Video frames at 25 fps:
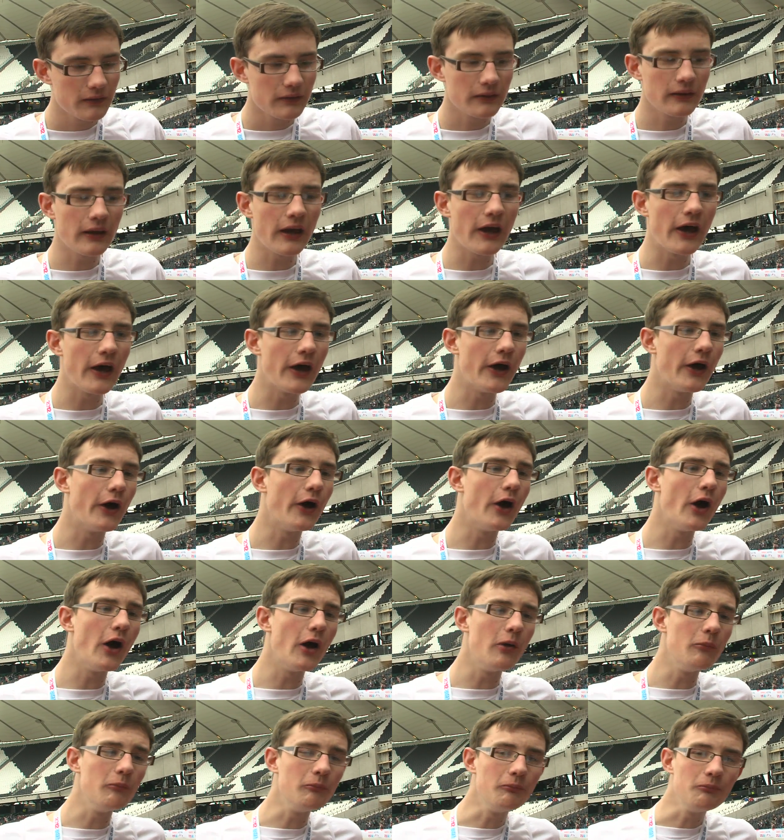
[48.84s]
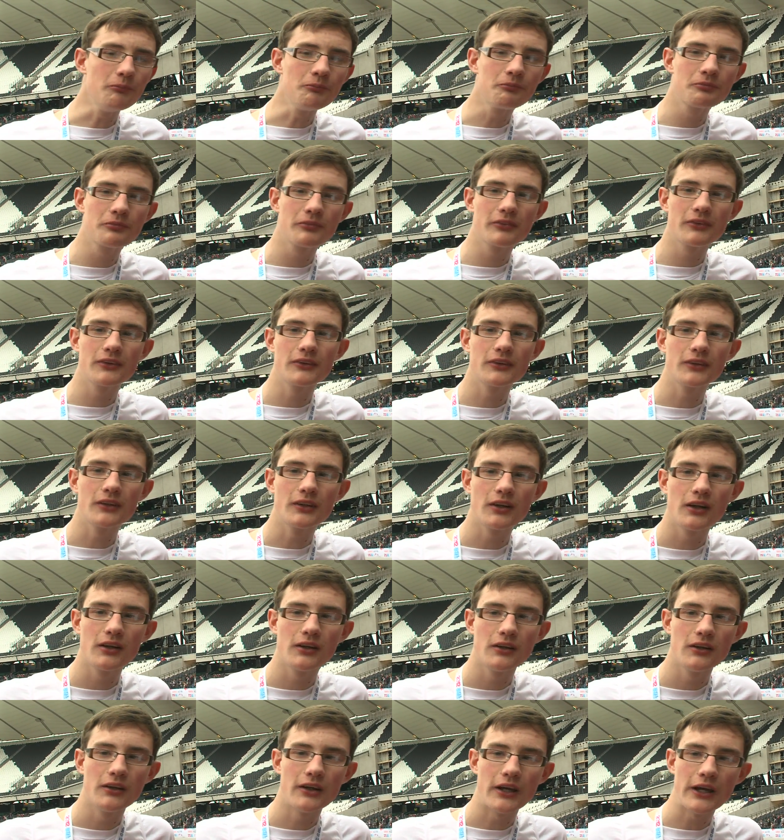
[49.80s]
Yeah, um,
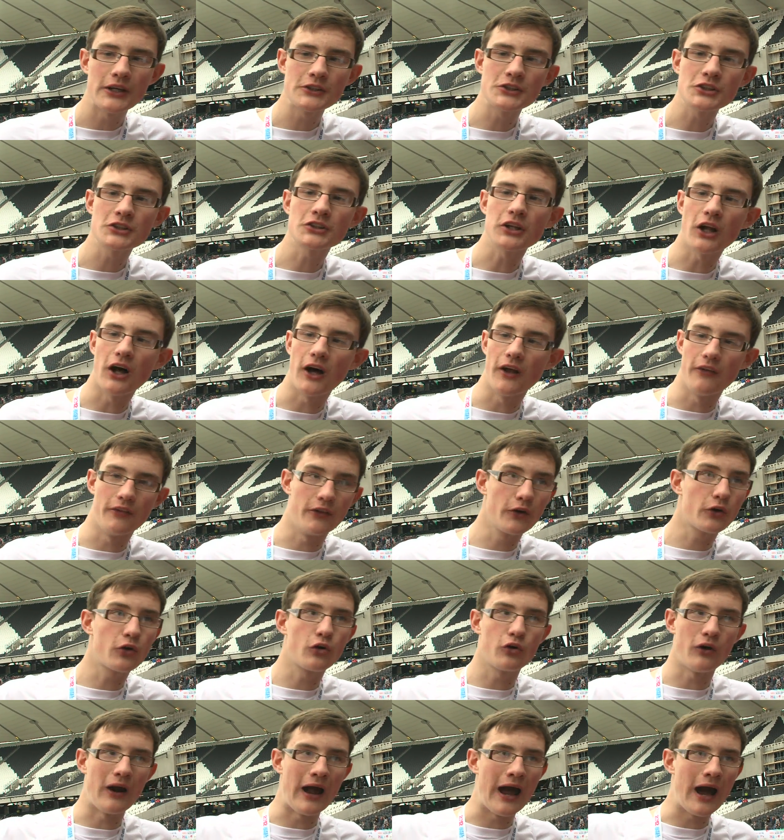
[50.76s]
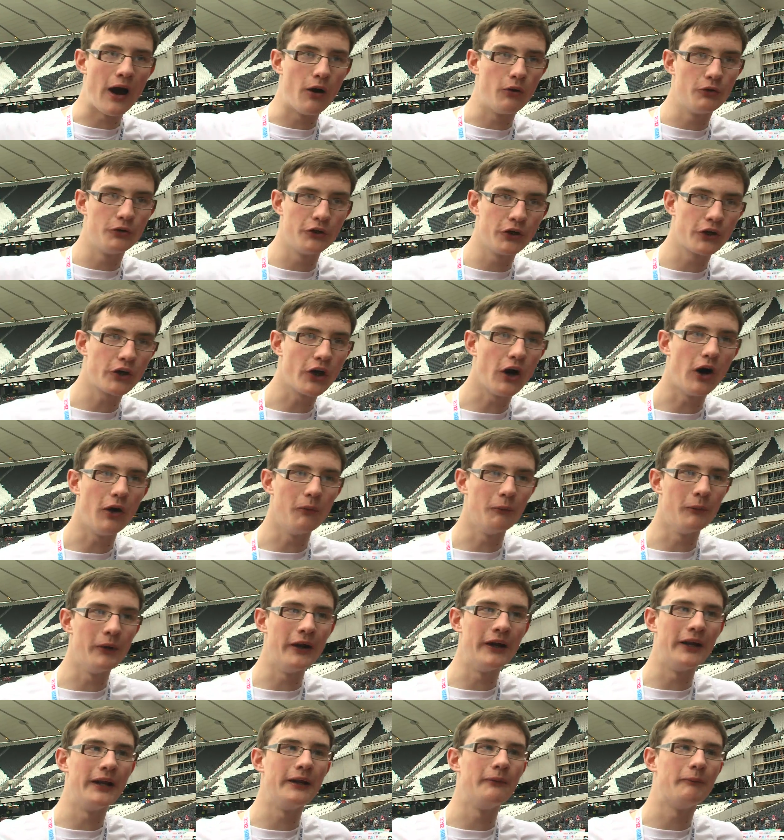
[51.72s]
it's just like the crowd. You can't
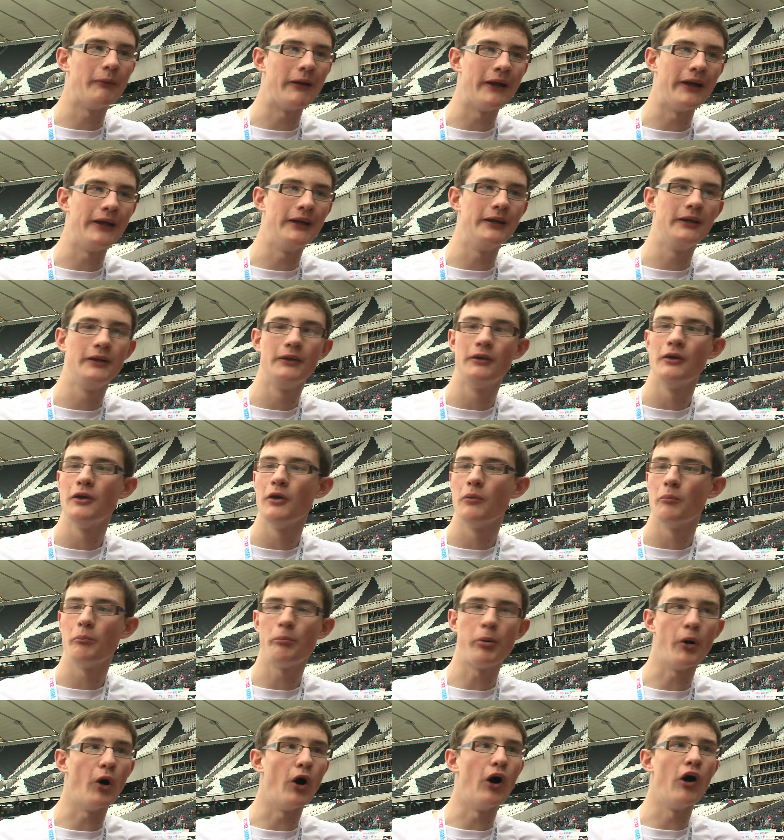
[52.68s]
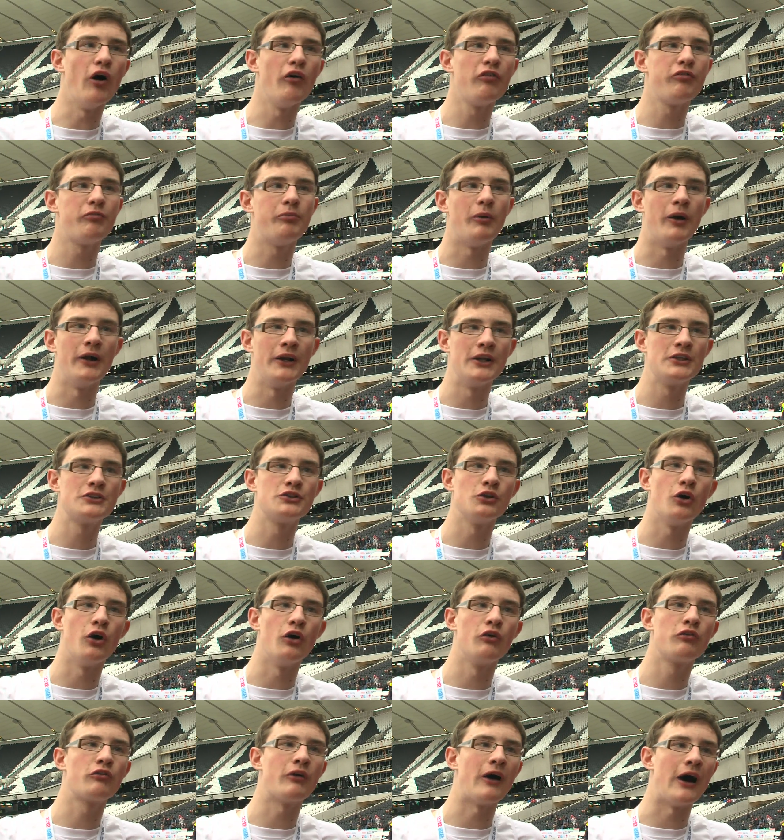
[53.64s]
really be put off by this
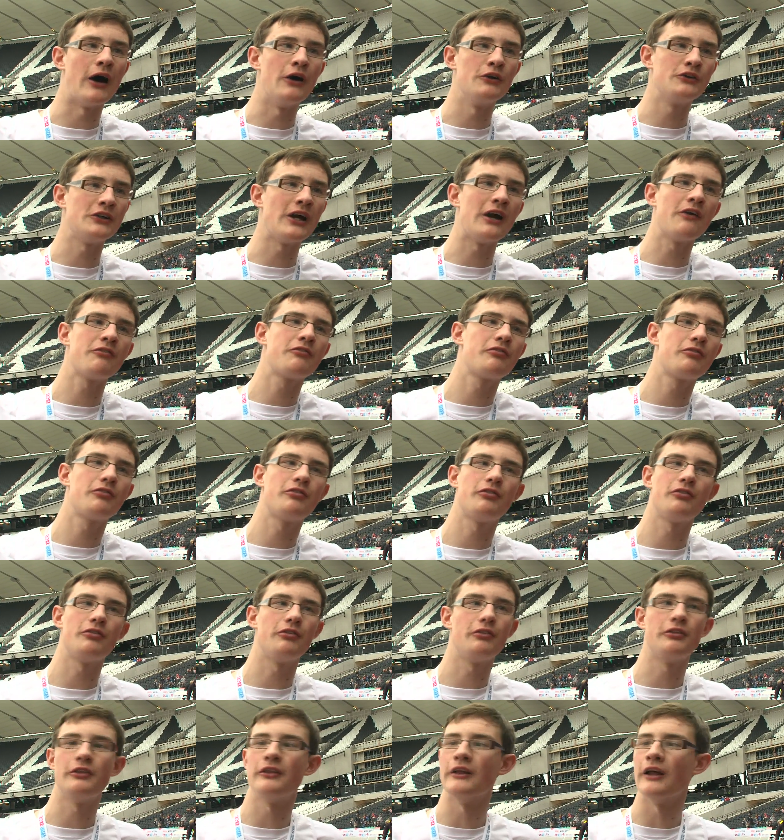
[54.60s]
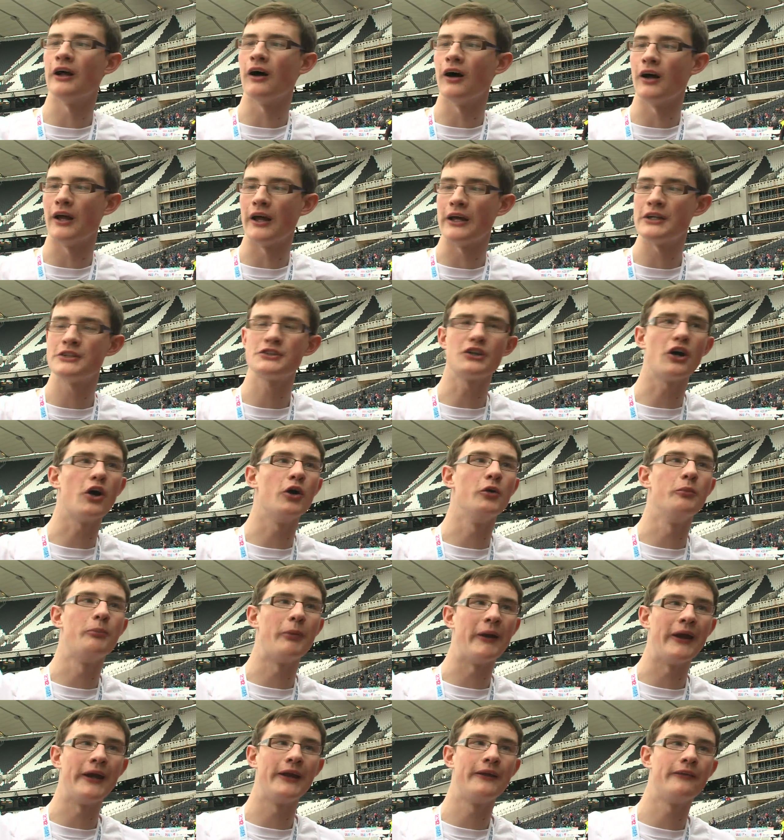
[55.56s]
sort of crowd. You have, like, it's so
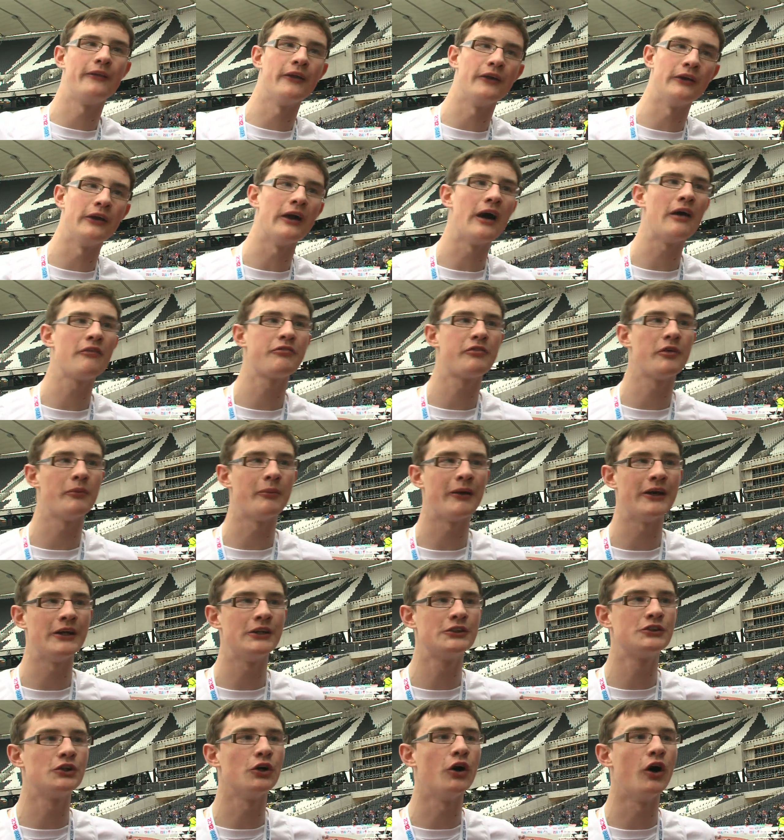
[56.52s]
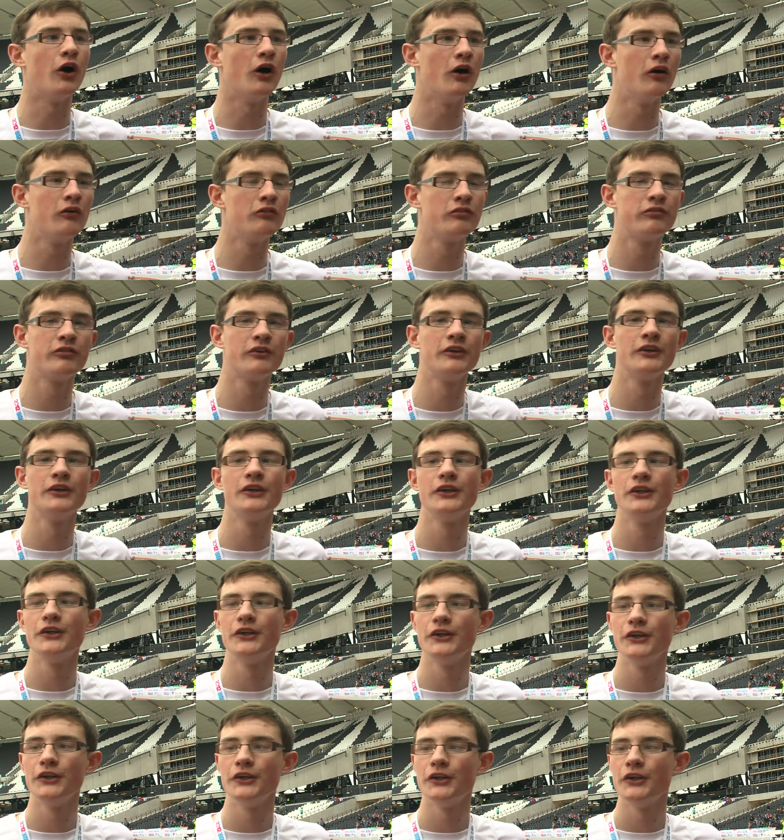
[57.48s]
big that you have to be sort
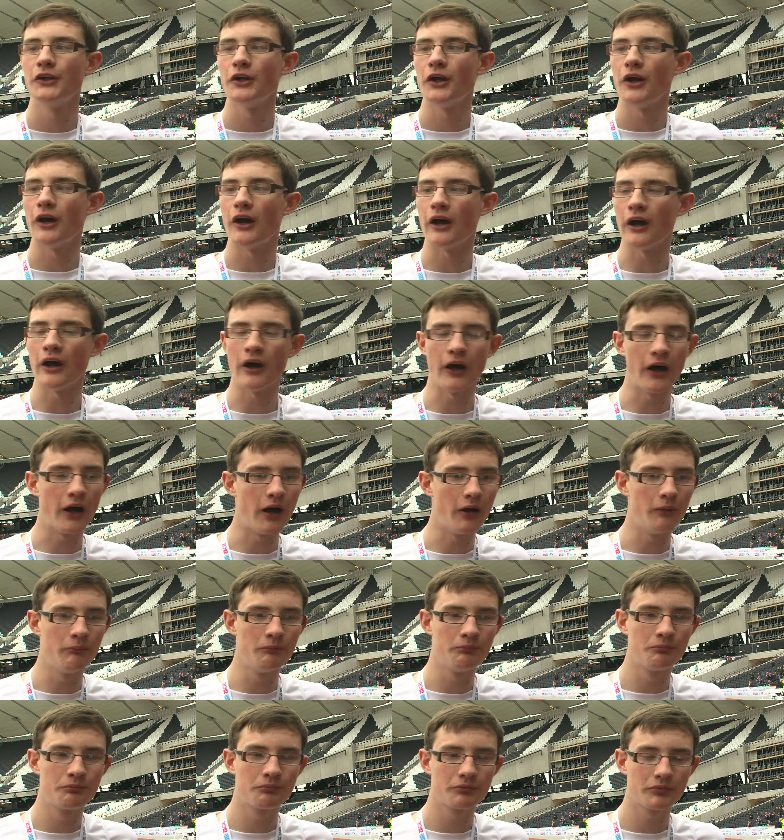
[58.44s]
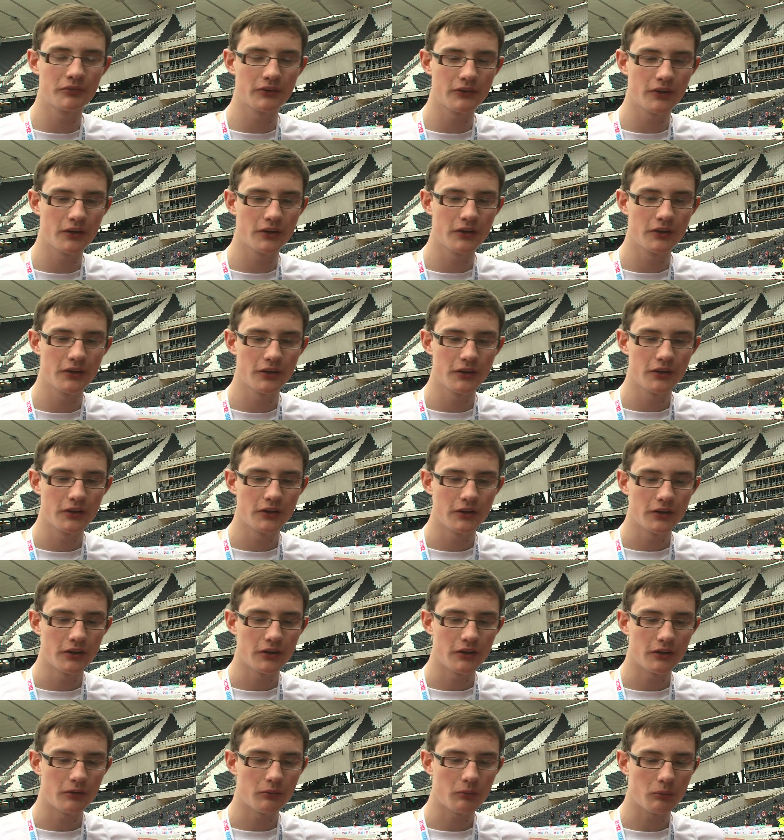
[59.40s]
of, um,
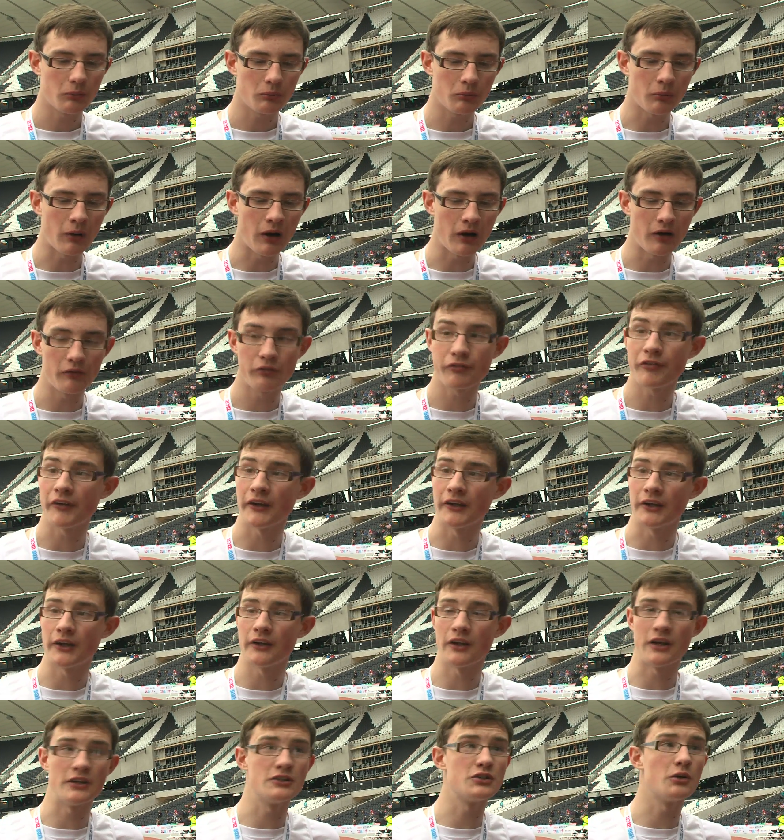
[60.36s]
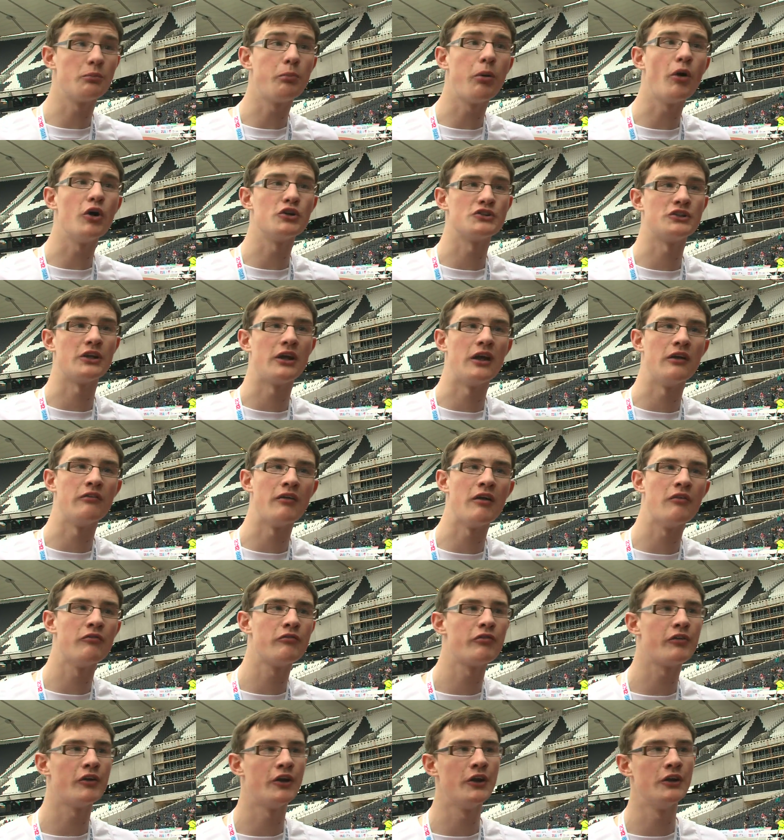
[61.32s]
but I think it's a positive
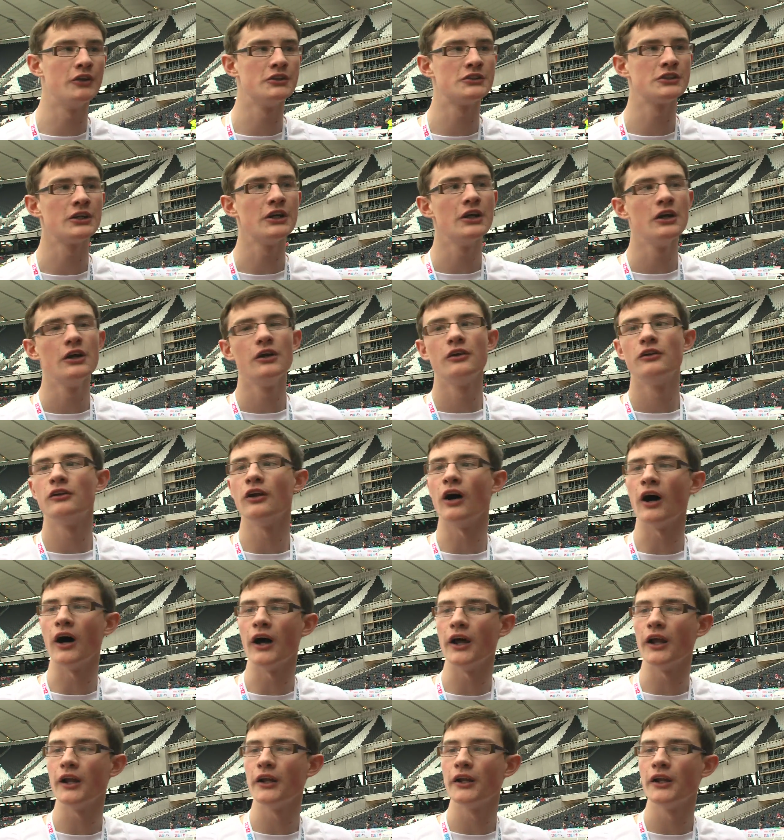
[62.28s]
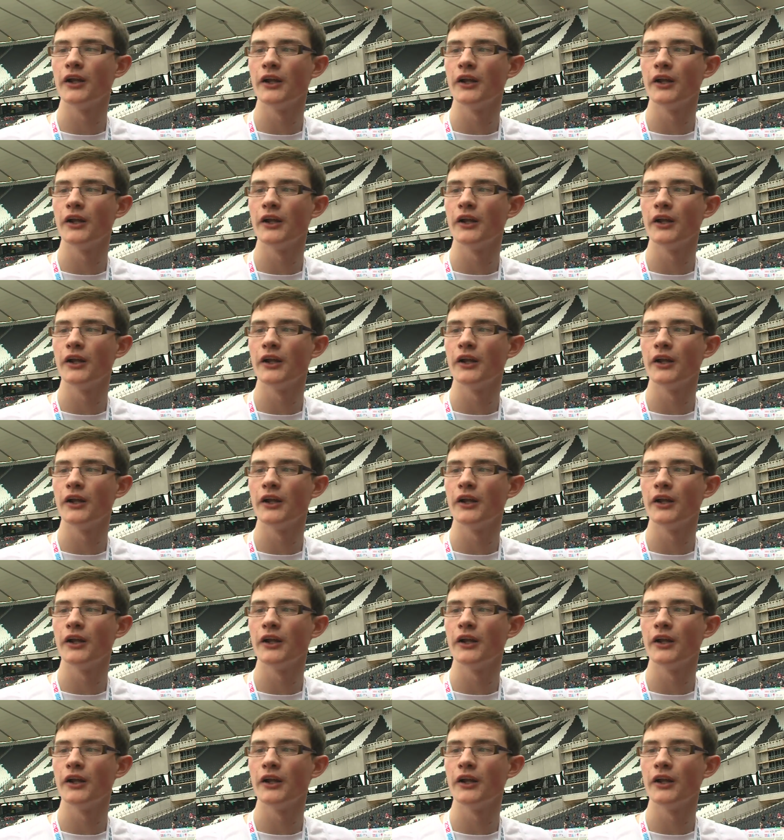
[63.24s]
influence. Like,